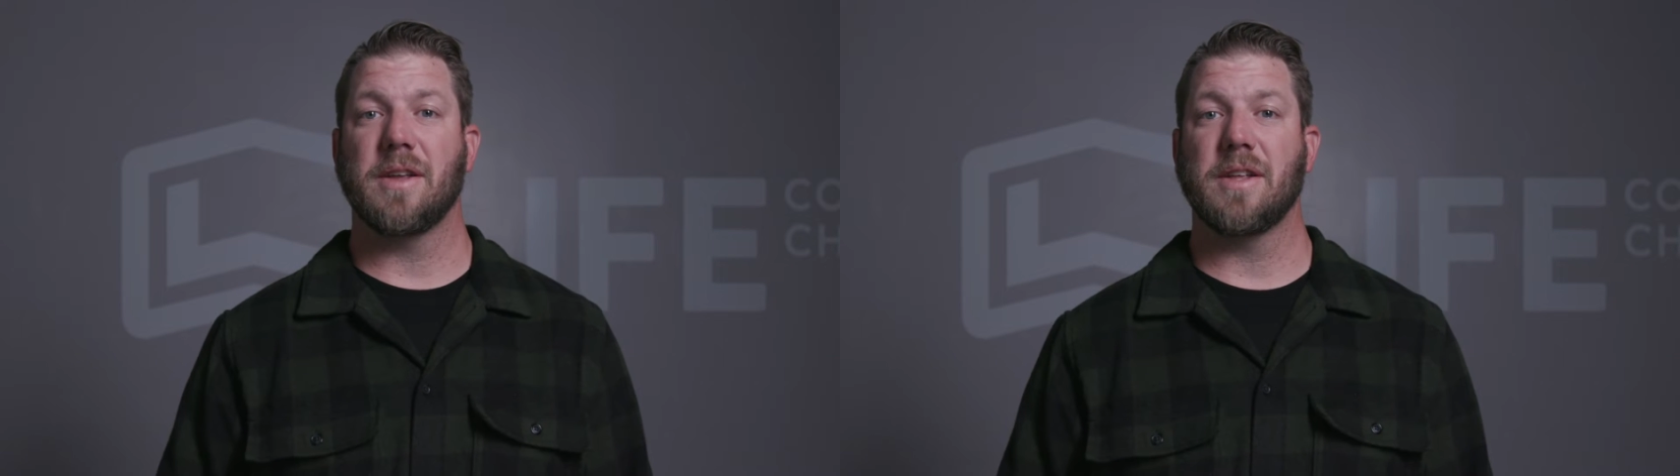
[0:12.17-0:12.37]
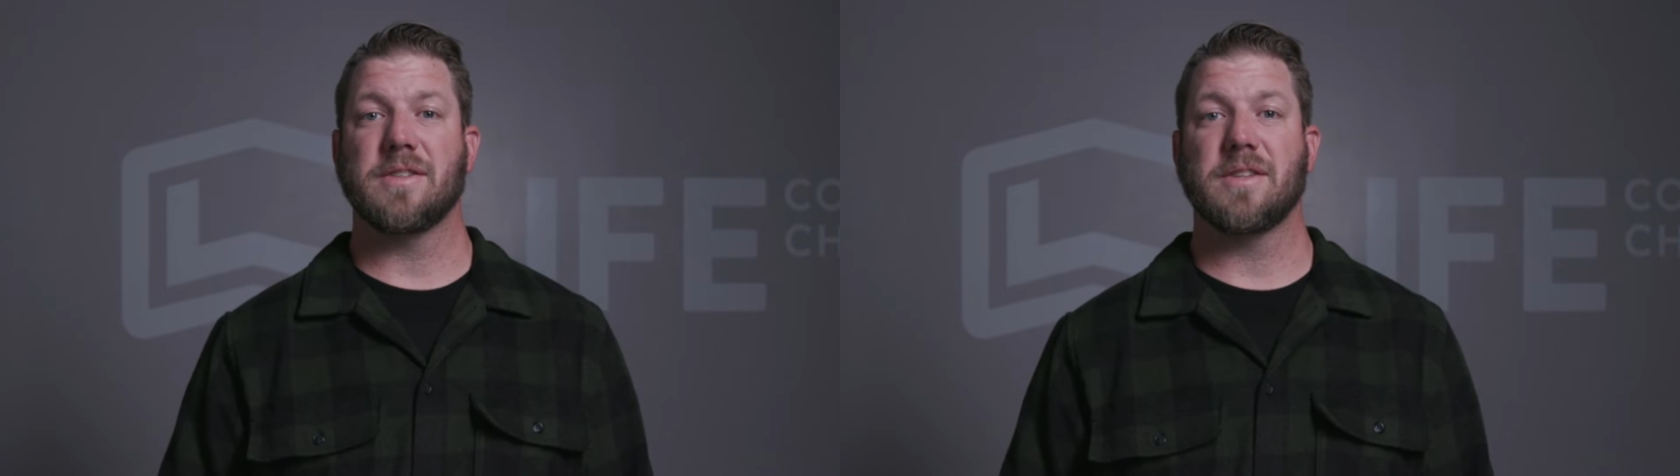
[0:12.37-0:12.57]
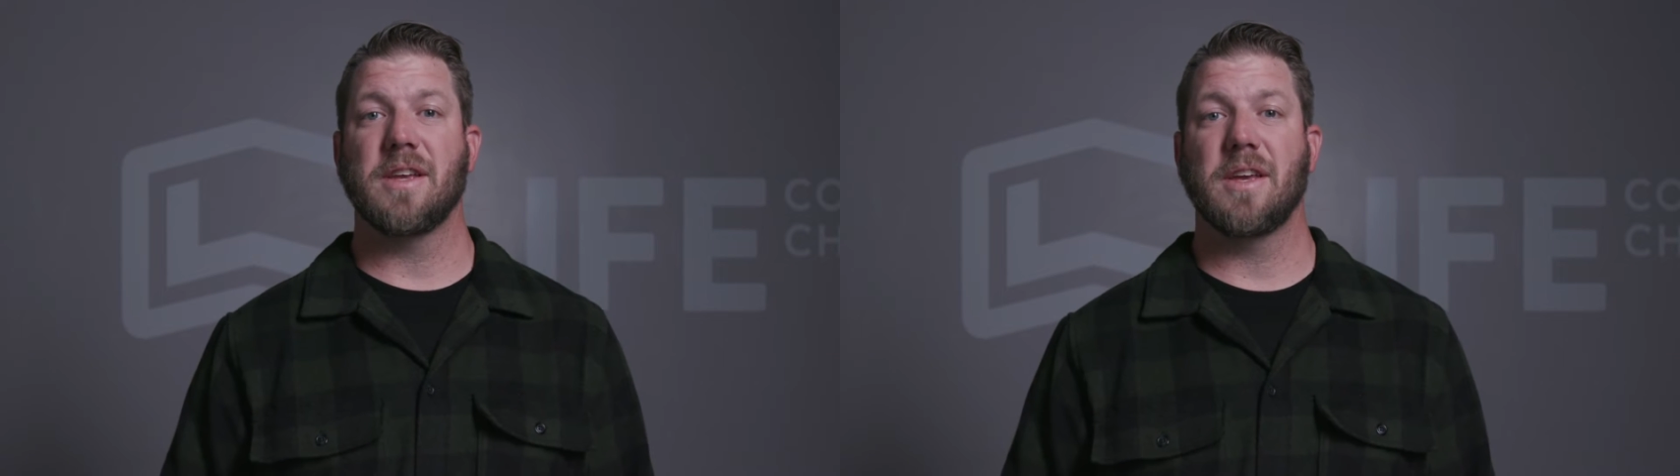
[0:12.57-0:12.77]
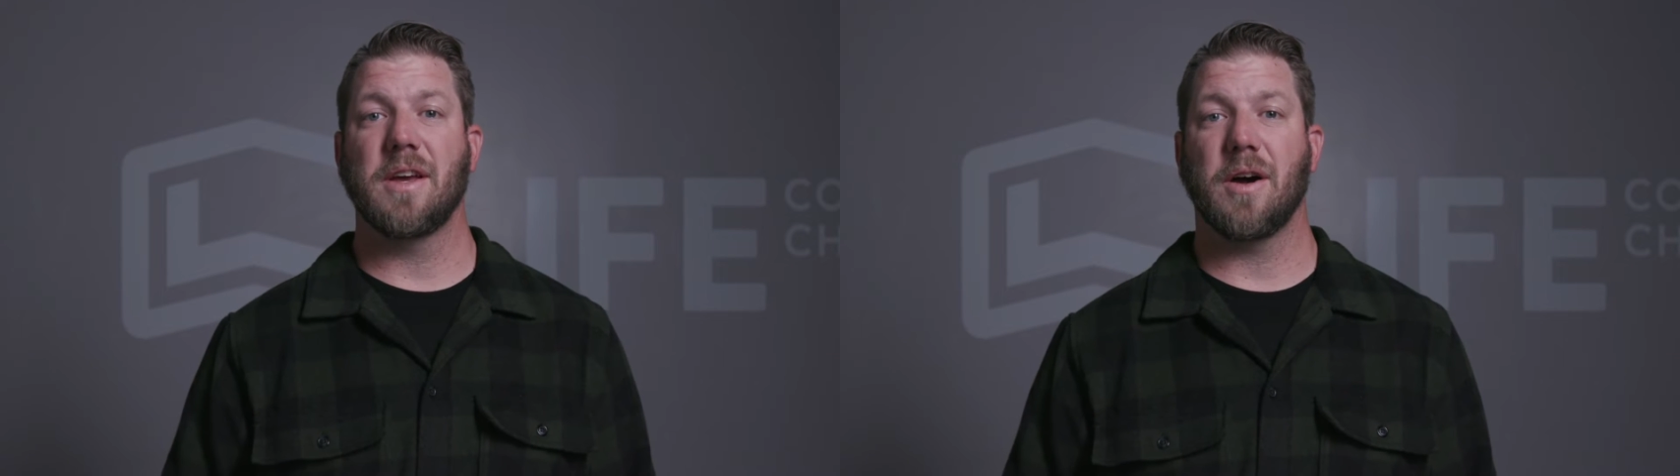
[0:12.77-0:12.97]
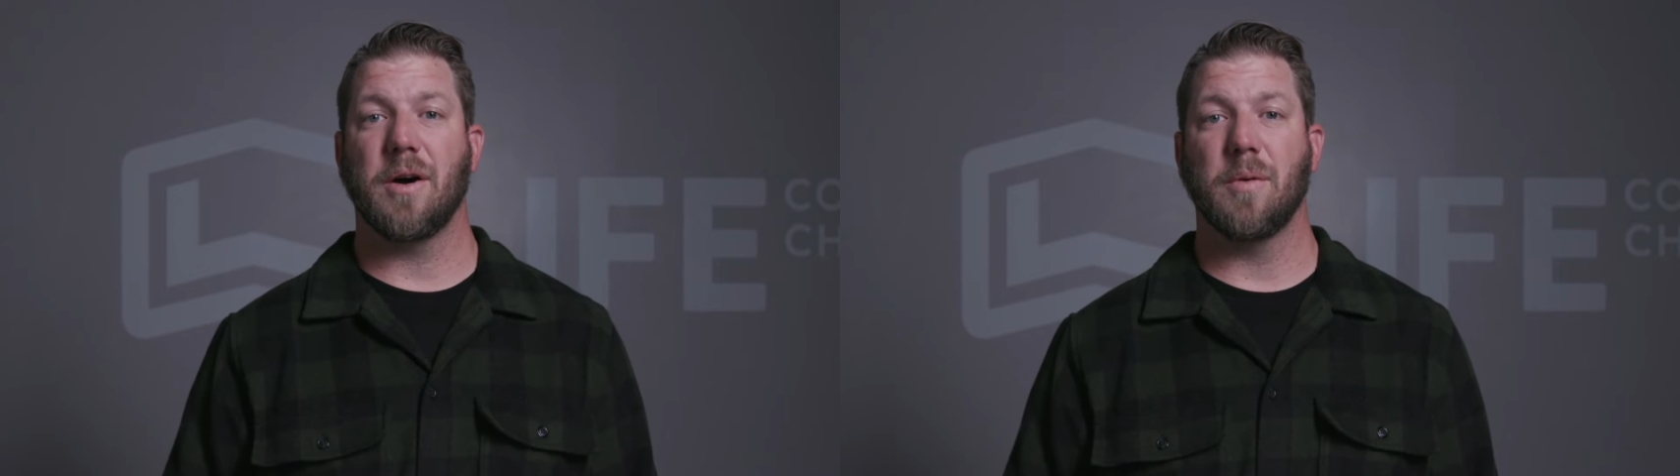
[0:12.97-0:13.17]
and
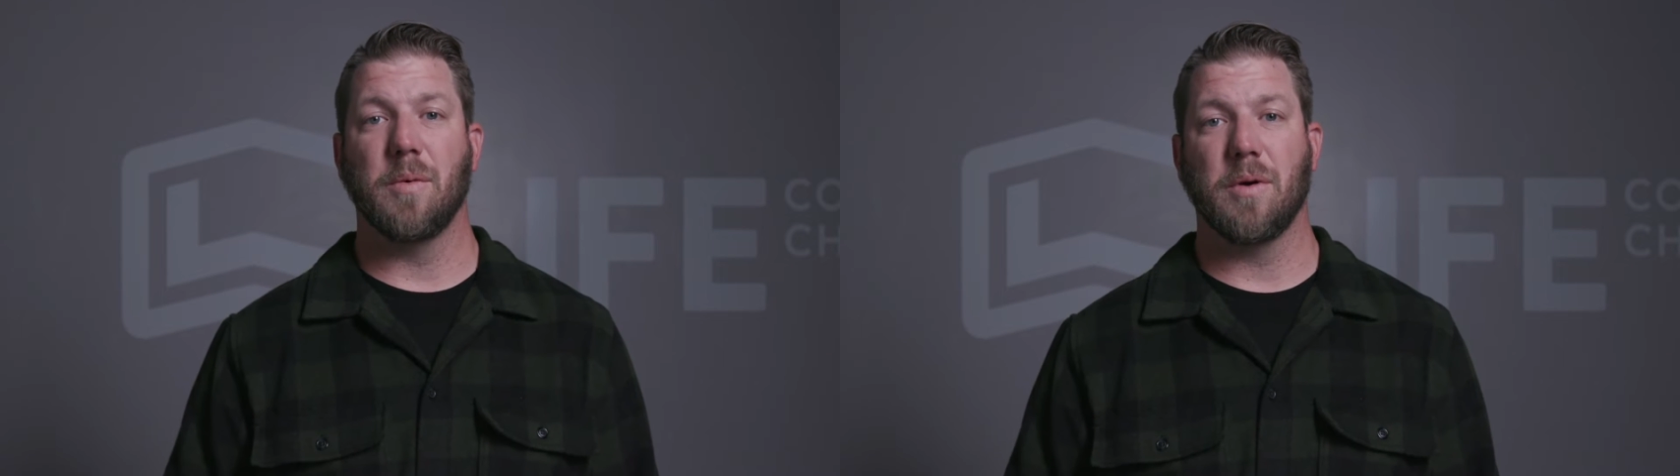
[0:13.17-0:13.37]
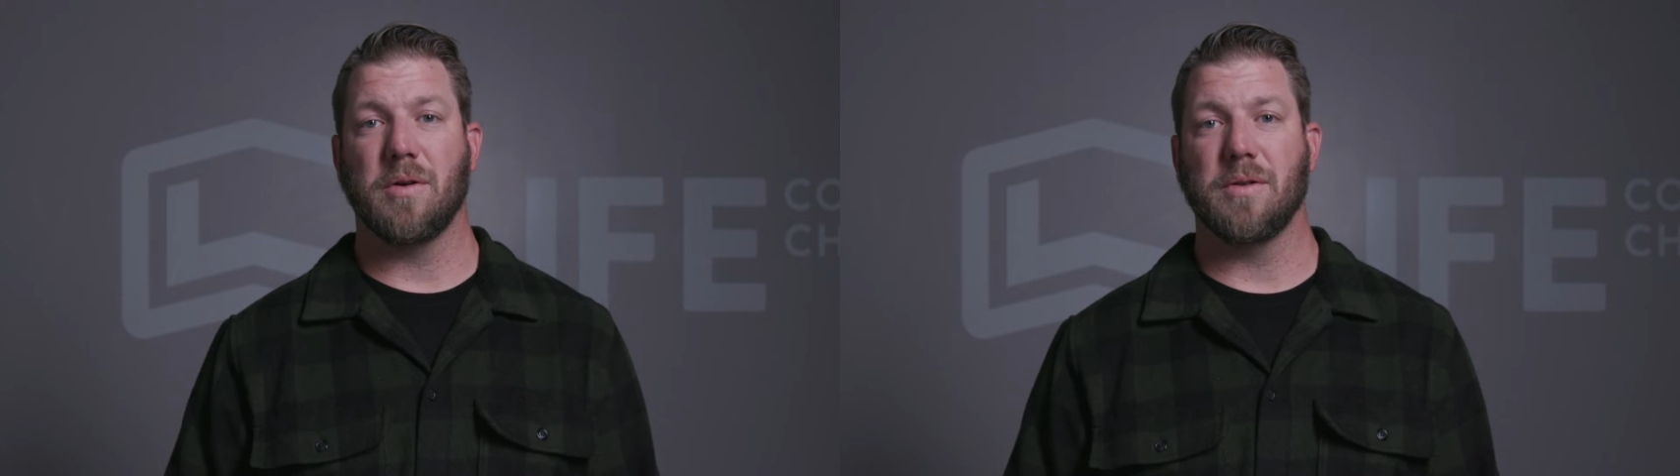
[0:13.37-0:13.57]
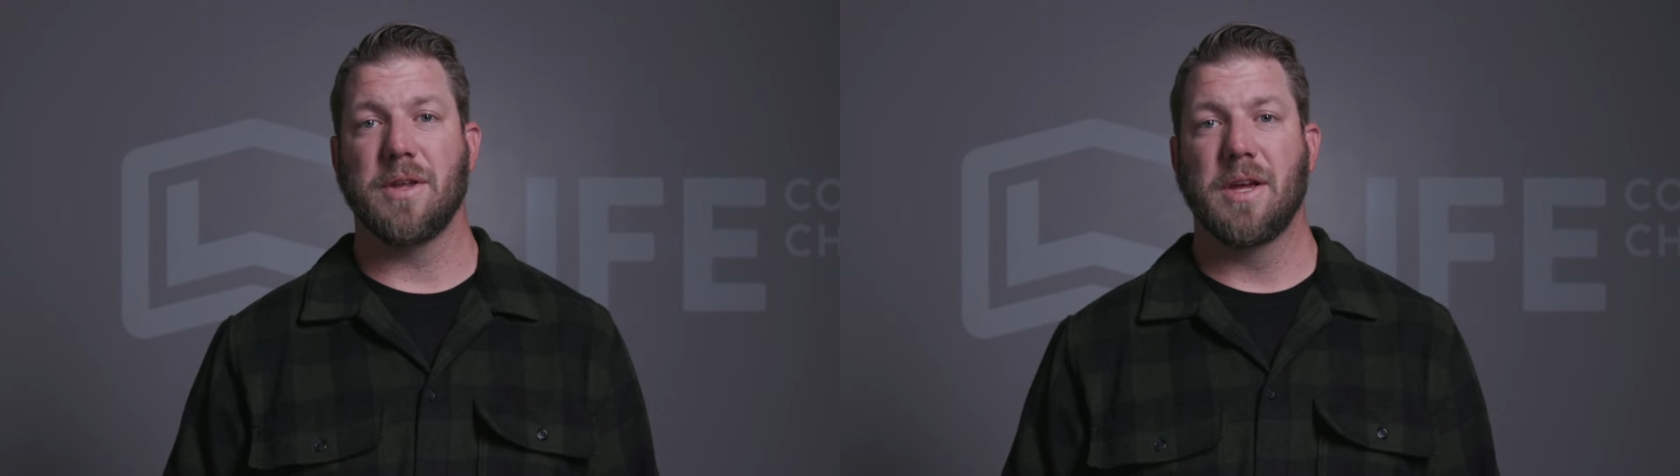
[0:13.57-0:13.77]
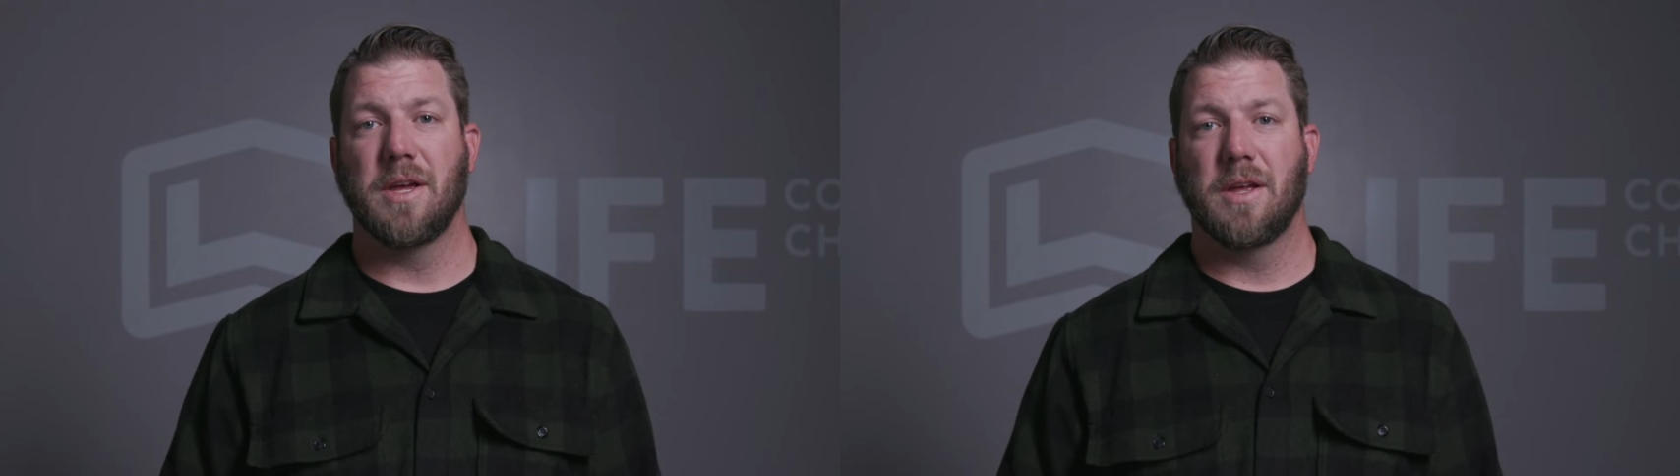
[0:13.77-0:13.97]
see a world